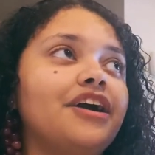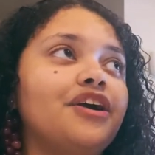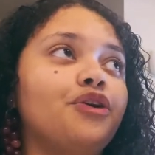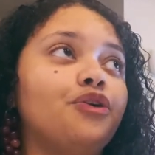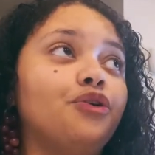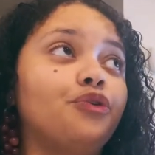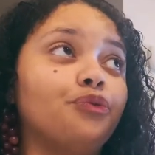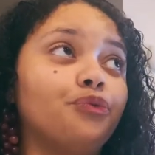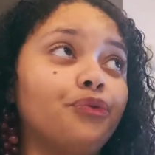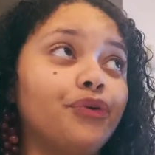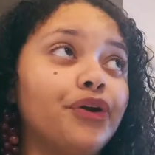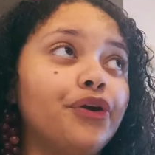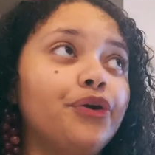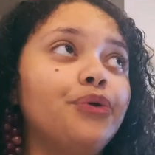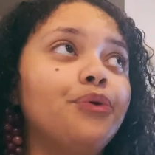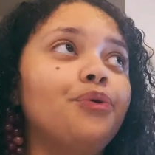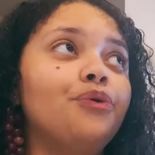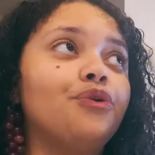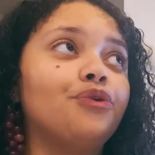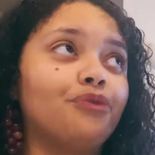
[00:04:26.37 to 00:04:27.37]

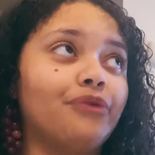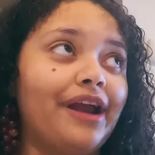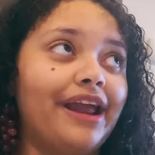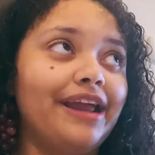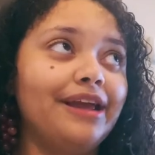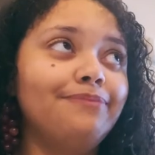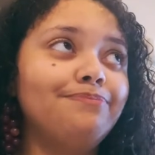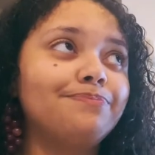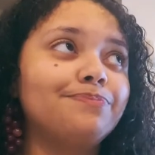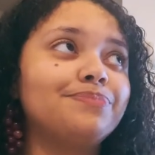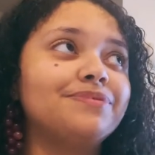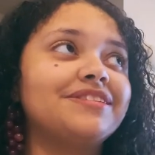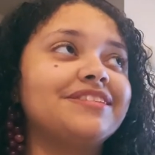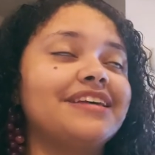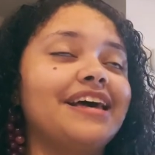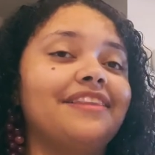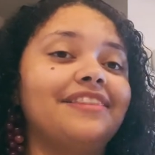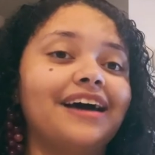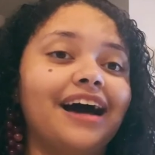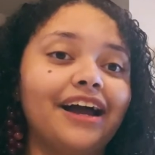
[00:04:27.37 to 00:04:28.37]
grew grapes
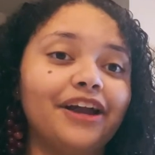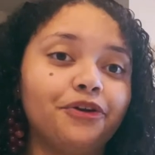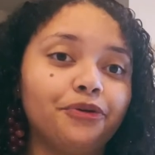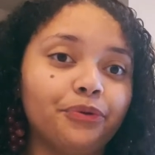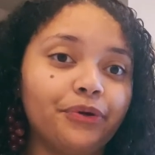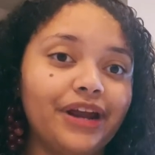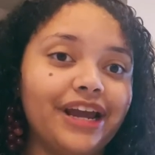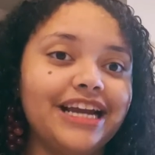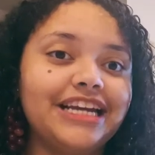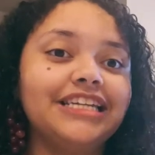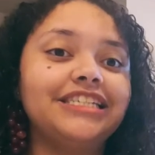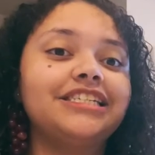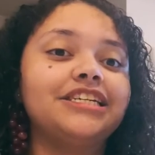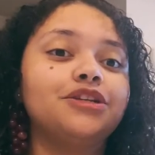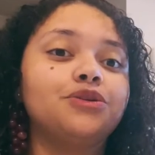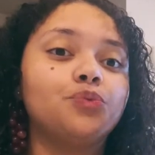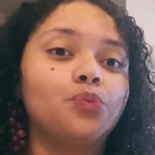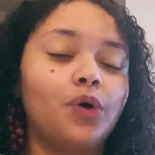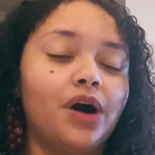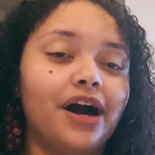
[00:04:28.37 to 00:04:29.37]
and that I
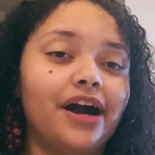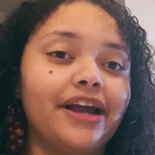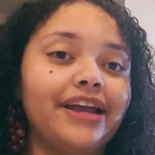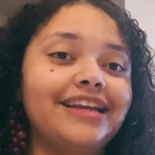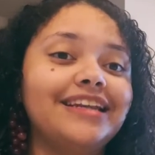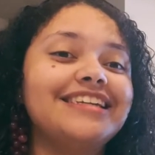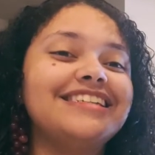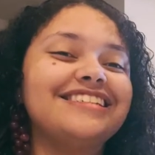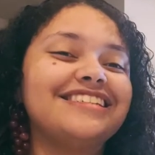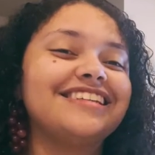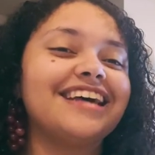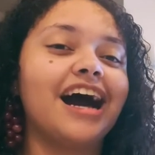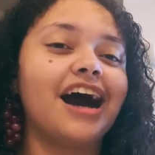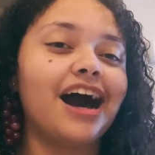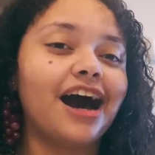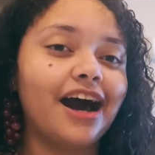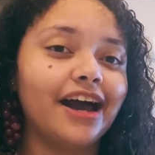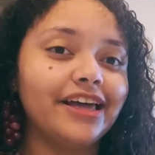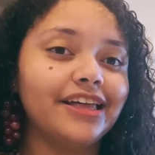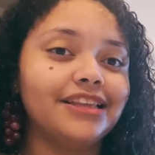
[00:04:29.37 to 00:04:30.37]
created wine
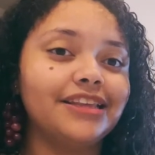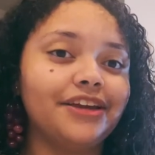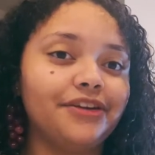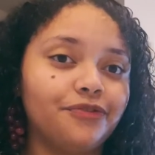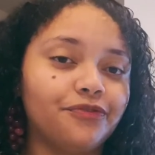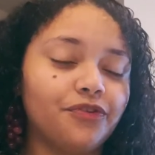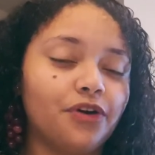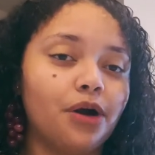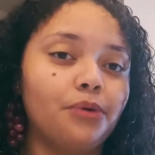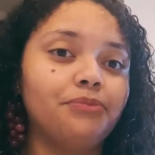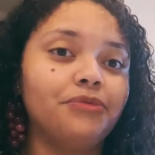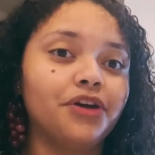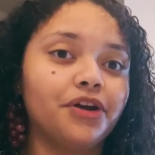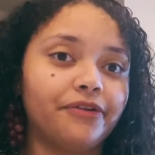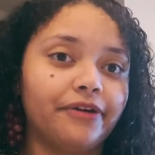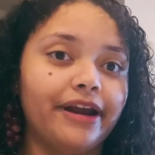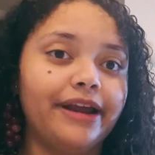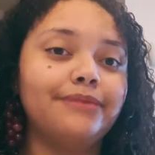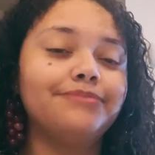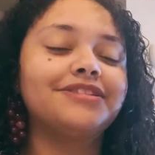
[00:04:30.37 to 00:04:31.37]
entirely from the
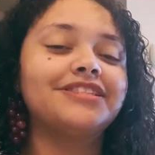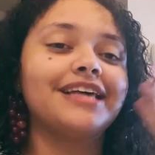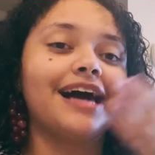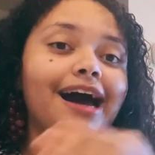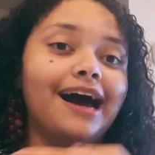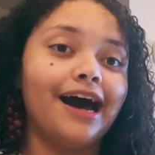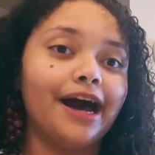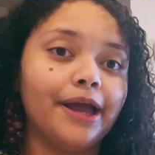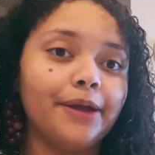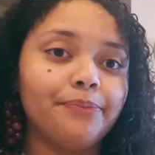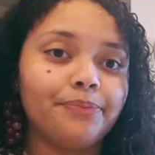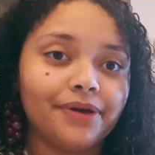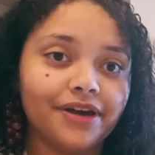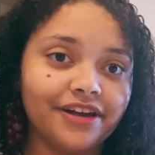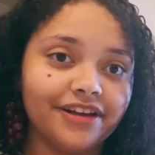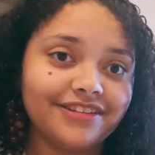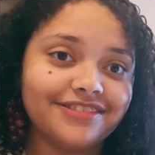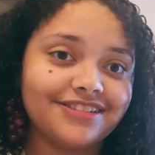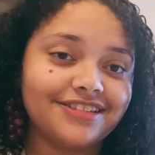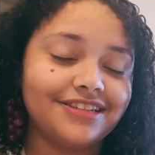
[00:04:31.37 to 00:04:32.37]
grapes that I
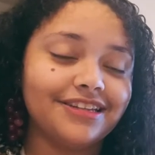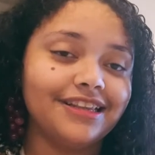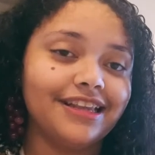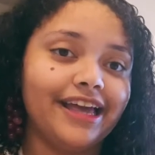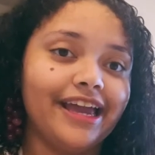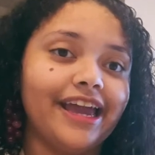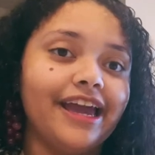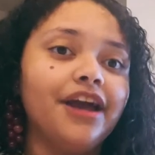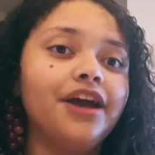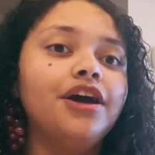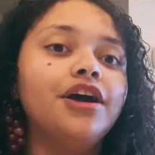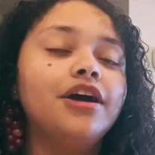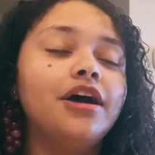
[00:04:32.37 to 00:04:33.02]
personally